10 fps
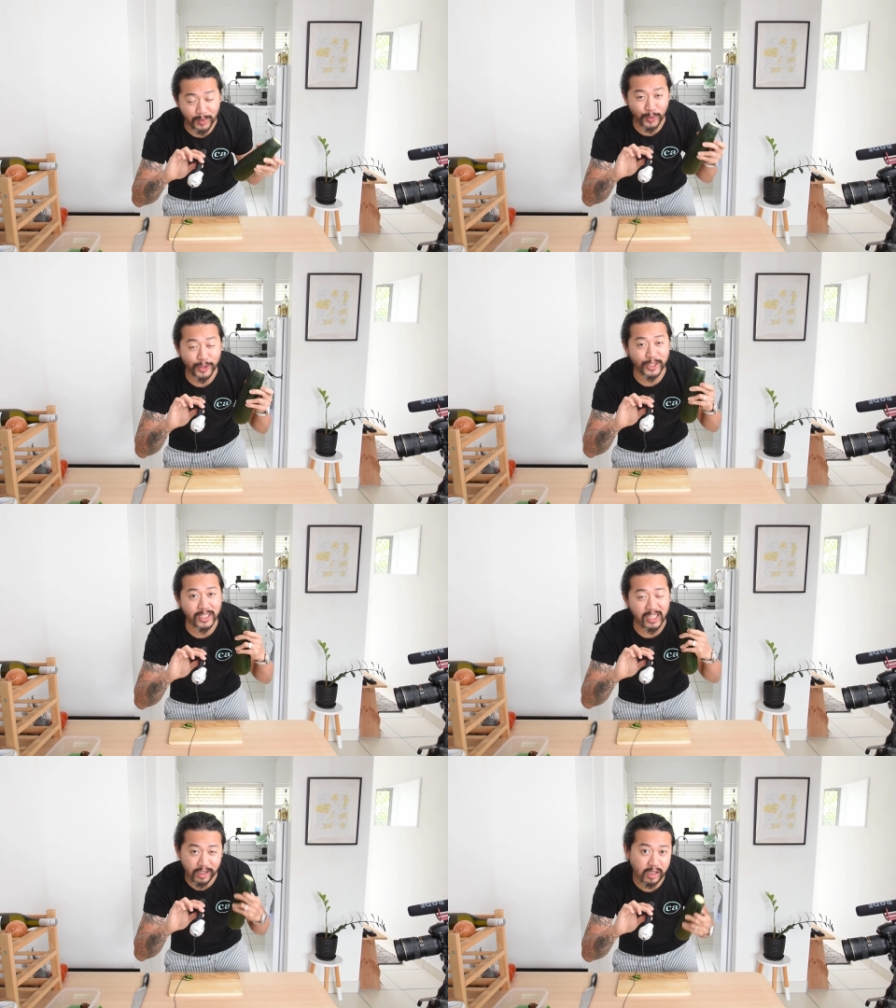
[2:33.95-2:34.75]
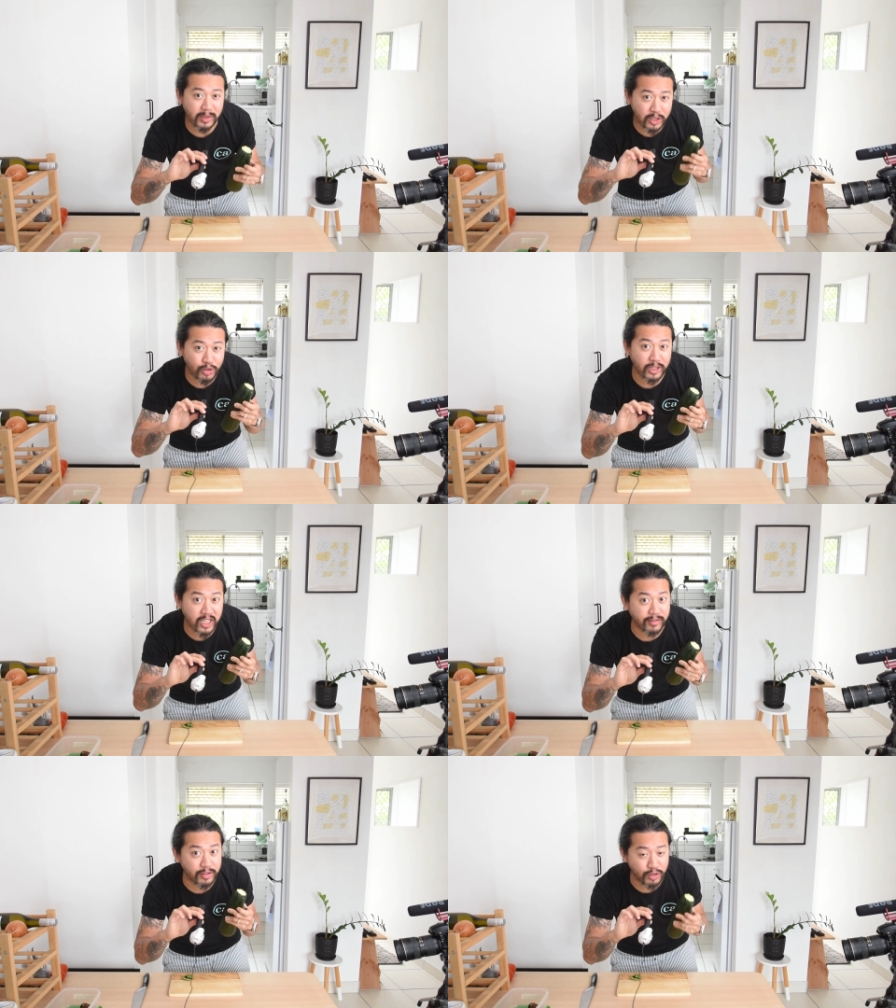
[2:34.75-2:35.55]
which is a little bit too
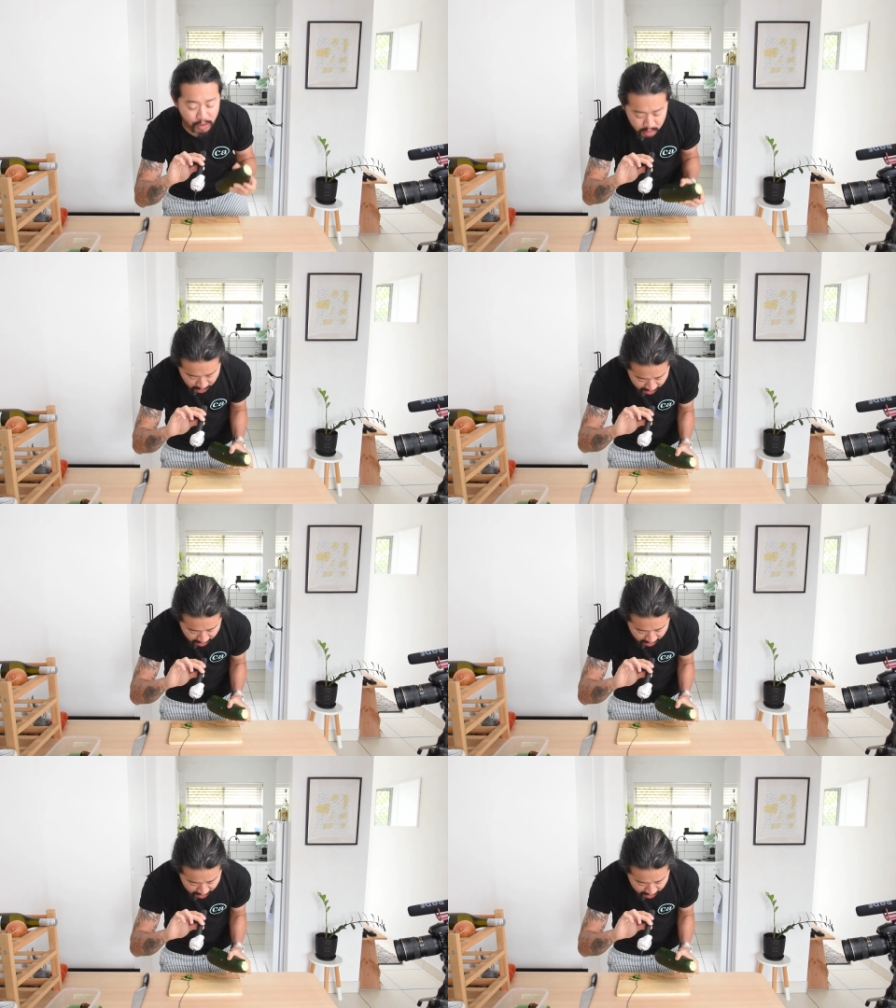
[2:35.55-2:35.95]
tough to chew.